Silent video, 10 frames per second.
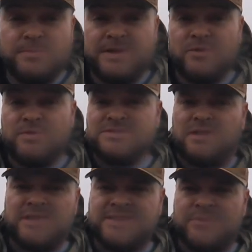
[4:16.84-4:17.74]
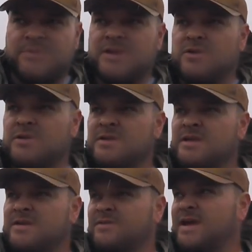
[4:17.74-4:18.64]
bigger ones, I'll let that one go.
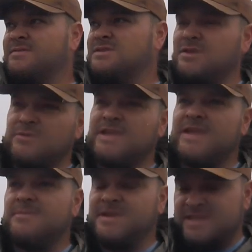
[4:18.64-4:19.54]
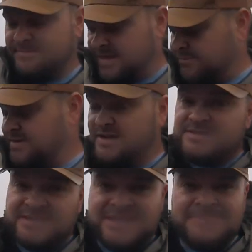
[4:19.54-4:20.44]
If I have a slow day, I'm gonna keep that one.
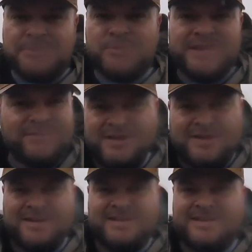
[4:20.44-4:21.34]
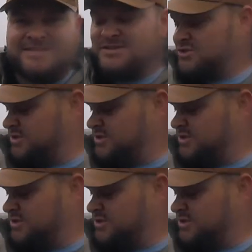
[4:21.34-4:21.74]
It's a keeper. We haven't caught any yet this